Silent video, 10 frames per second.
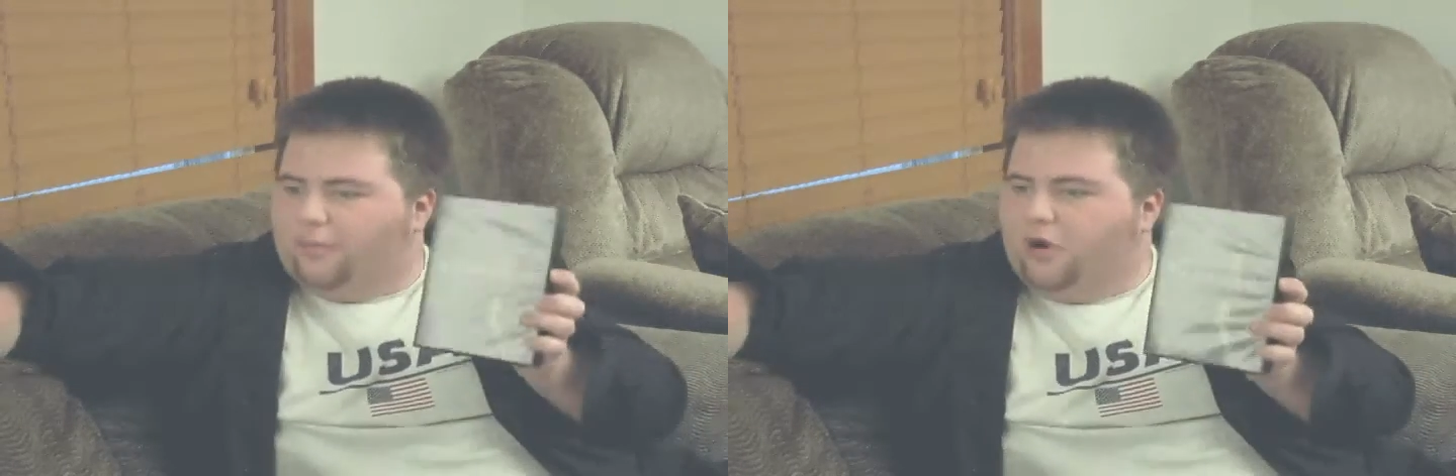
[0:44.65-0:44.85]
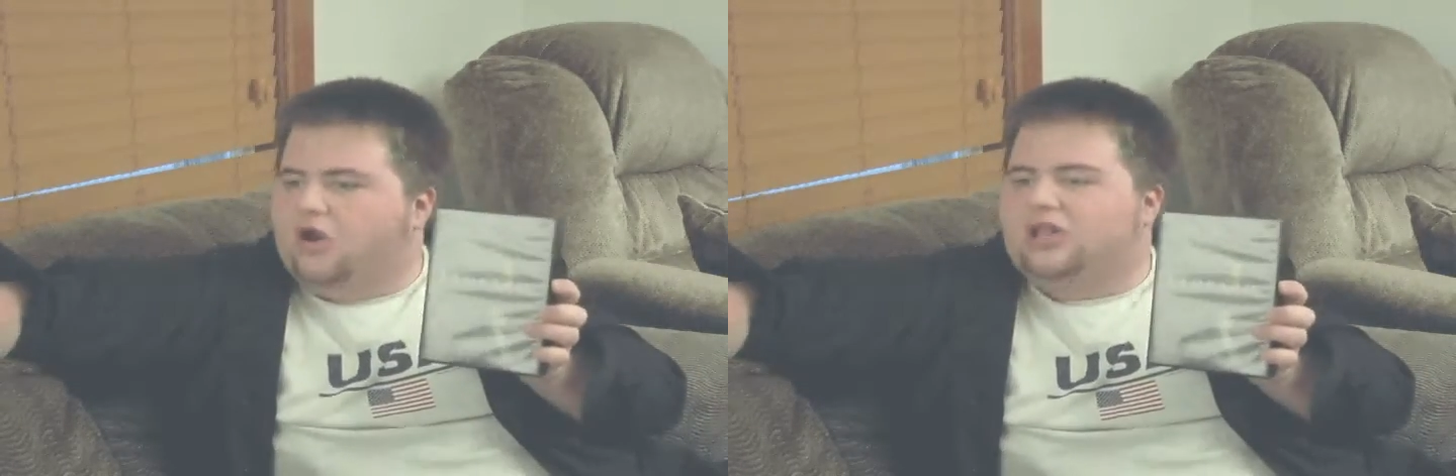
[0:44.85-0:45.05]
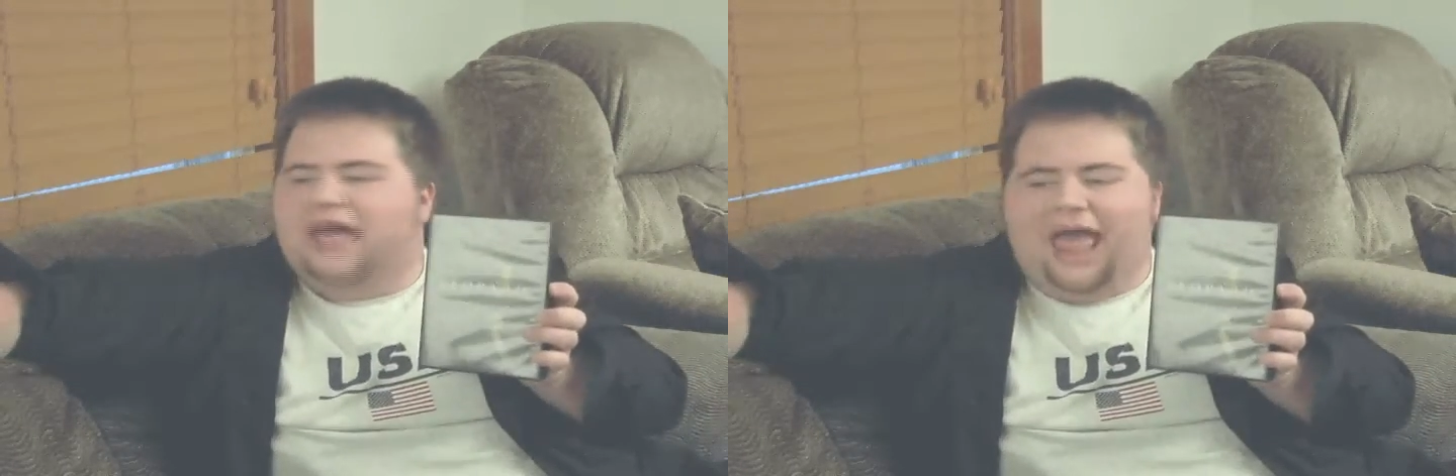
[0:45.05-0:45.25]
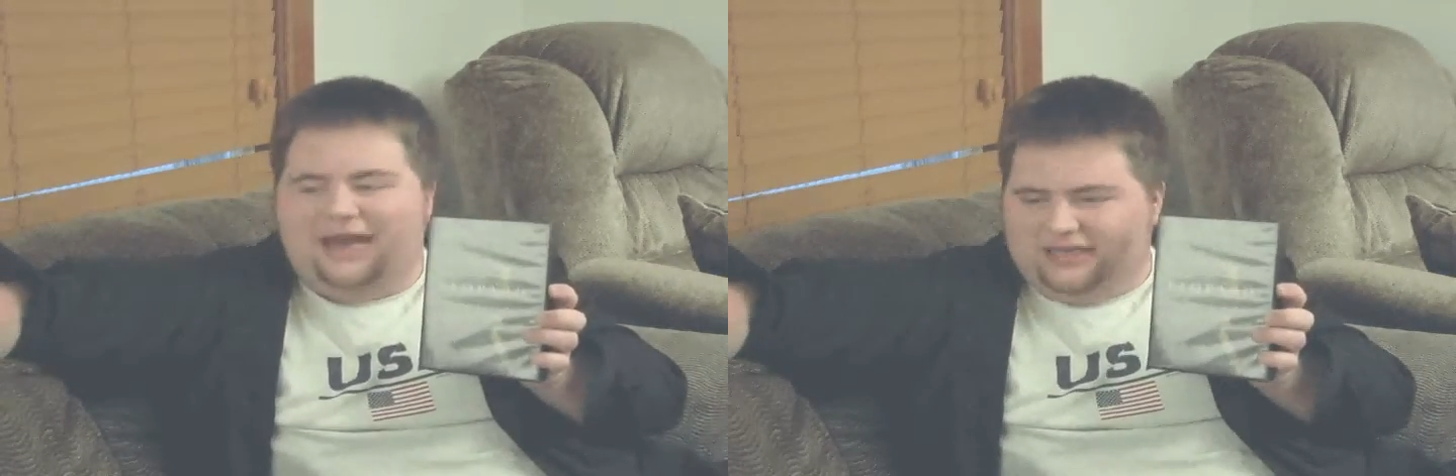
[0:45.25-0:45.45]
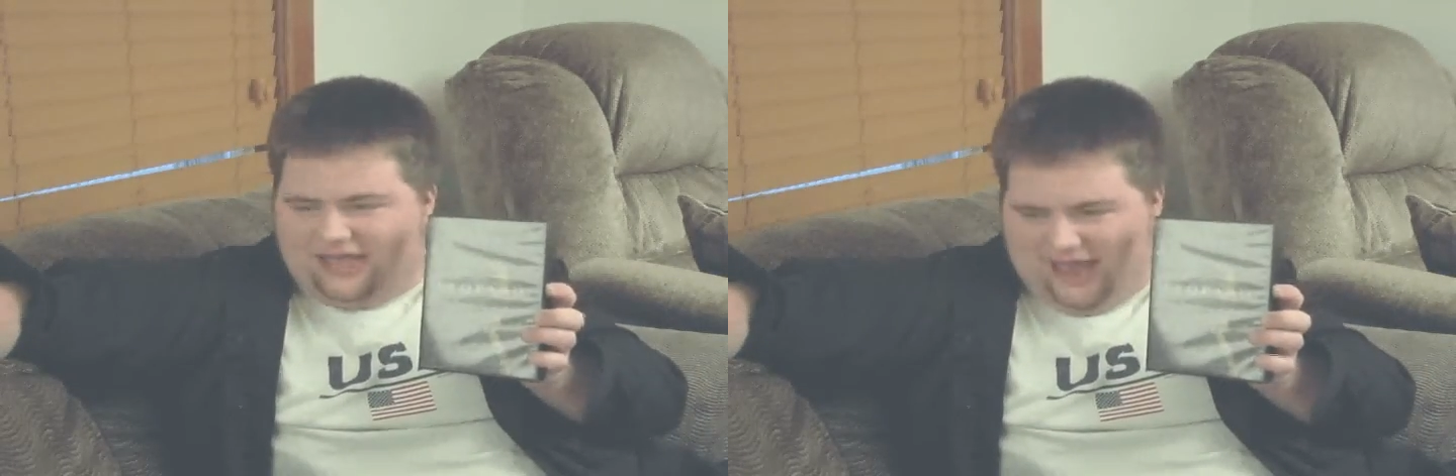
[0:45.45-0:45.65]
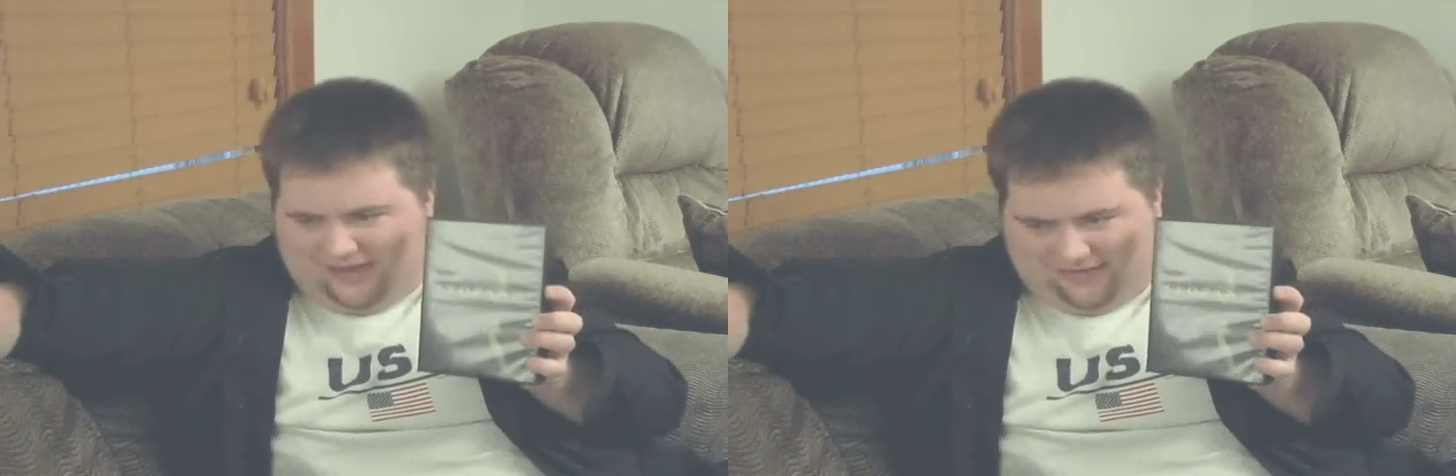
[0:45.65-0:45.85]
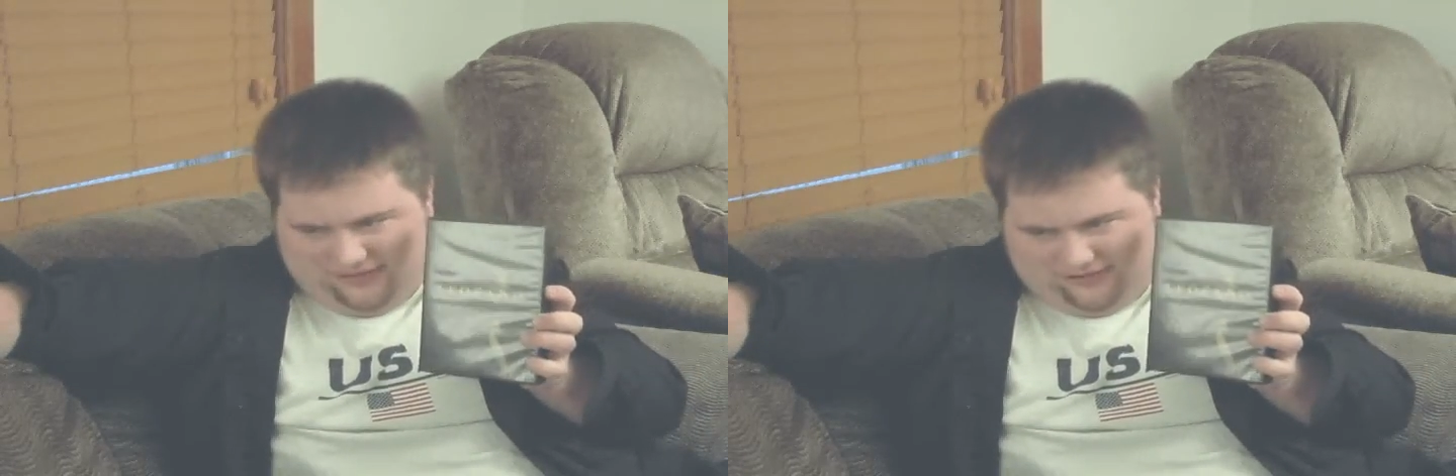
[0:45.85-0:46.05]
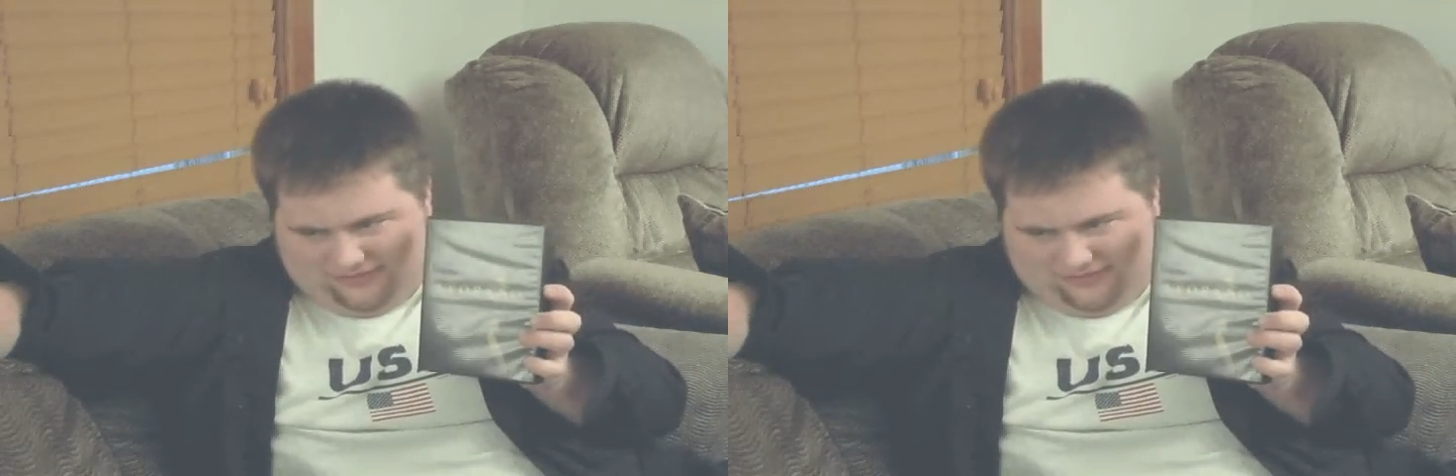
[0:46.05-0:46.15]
Burt Lancaster.